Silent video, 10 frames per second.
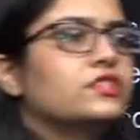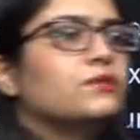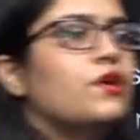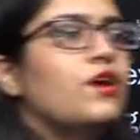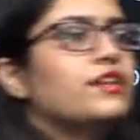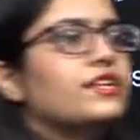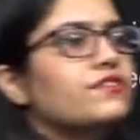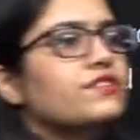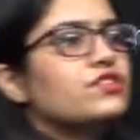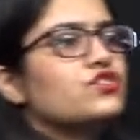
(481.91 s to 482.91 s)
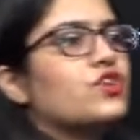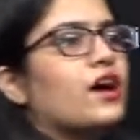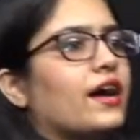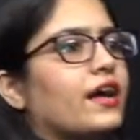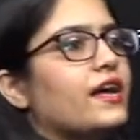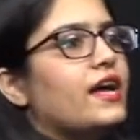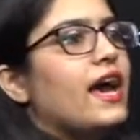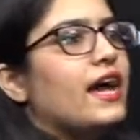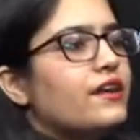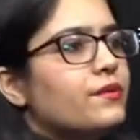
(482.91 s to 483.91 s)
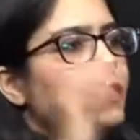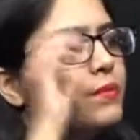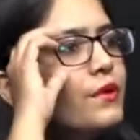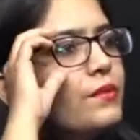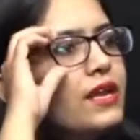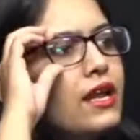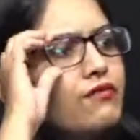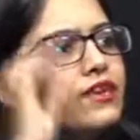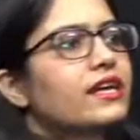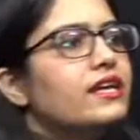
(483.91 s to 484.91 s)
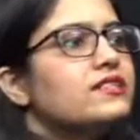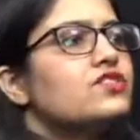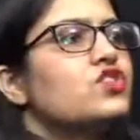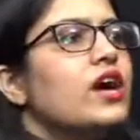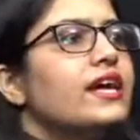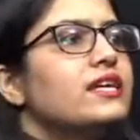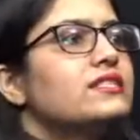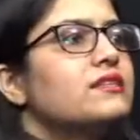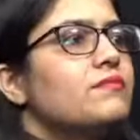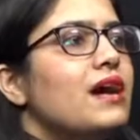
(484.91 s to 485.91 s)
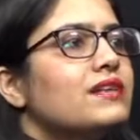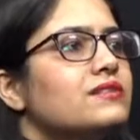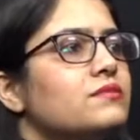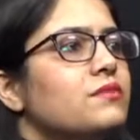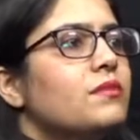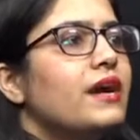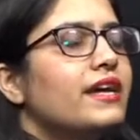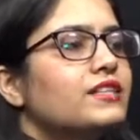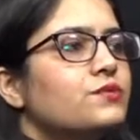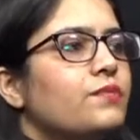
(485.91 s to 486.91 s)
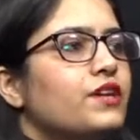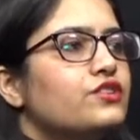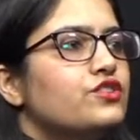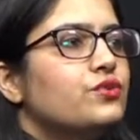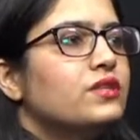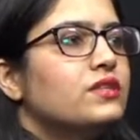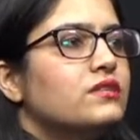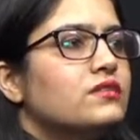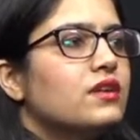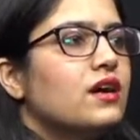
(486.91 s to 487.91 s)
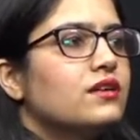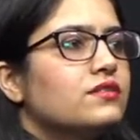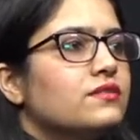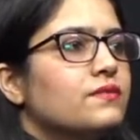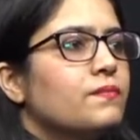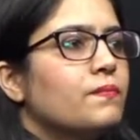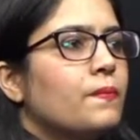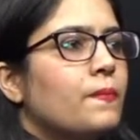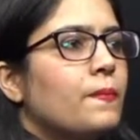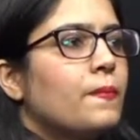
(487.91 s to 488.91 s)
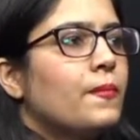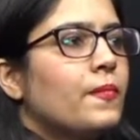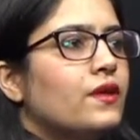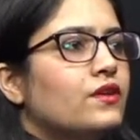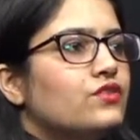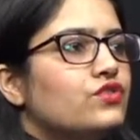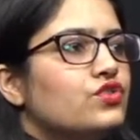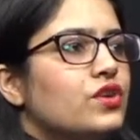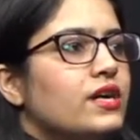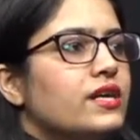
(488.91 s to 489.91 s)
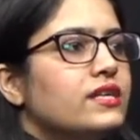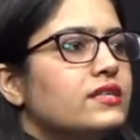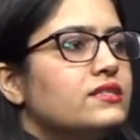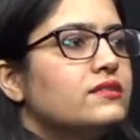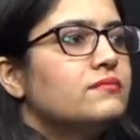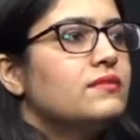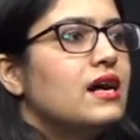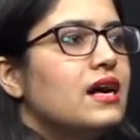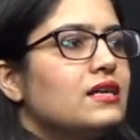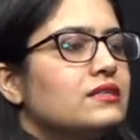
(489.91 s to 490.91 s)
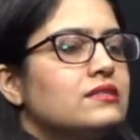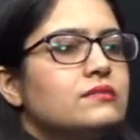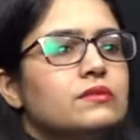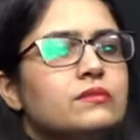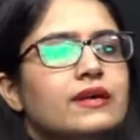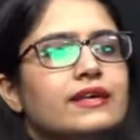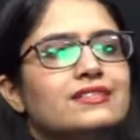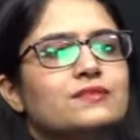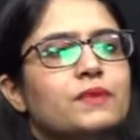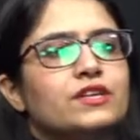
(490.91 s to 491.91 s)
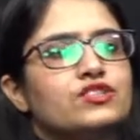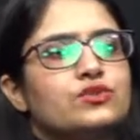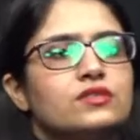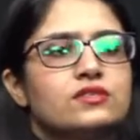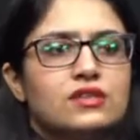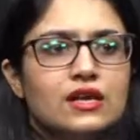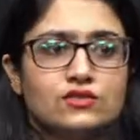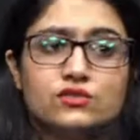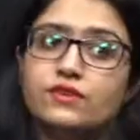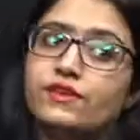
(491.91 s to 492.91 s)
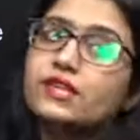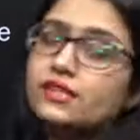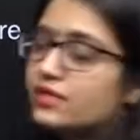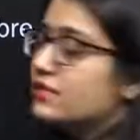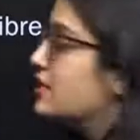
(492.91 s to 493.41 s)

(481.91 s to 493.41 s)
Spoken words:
Come on, give it a try. And remember my lovely kids, trying is the maximum I expect you in this class. Trying is the maximum I expect you in this class. So Savita thinks